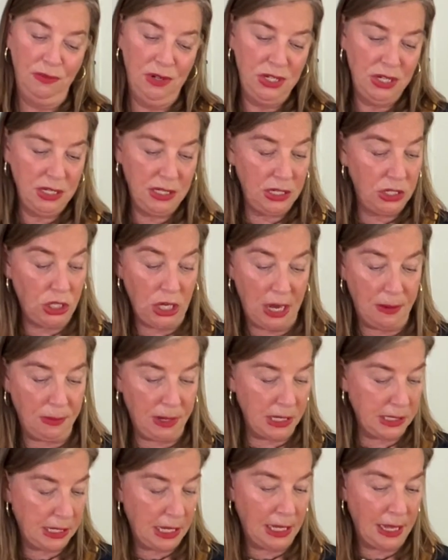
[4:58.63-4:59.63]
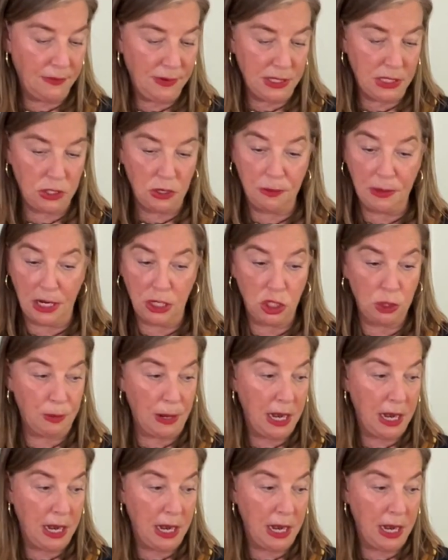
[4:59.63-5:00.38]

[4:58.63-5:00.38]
which is a shame because I love it so much.